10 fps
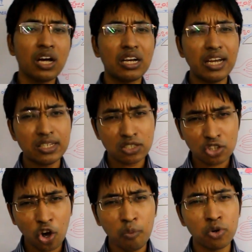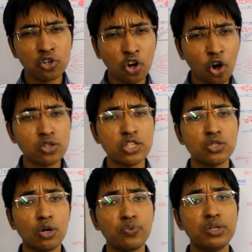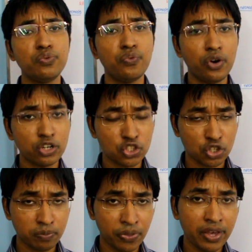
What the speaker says: less common causes of infarction,